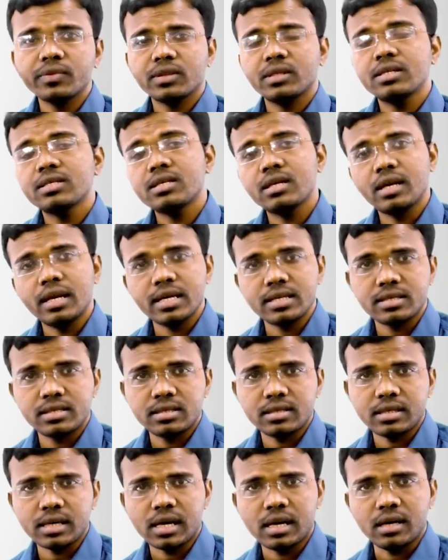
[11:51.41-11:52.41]
This is
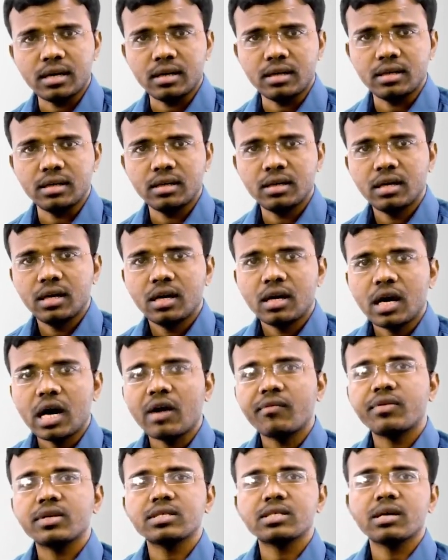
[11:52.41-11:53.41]
net salary
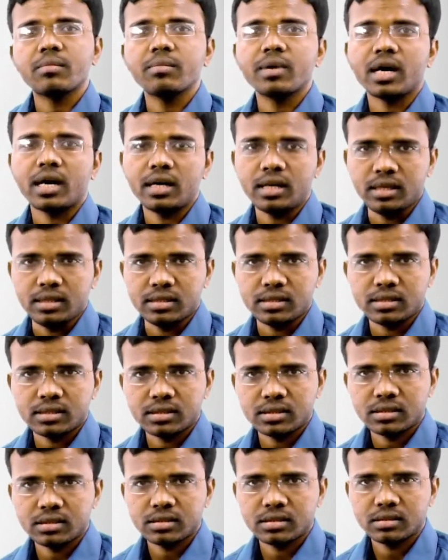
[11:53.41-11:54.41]
after some
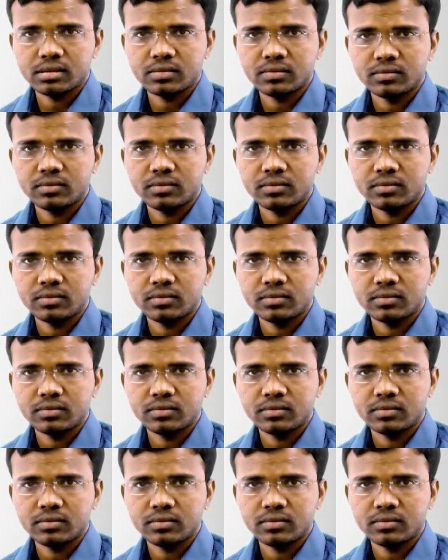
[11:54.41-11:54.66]
cuttings.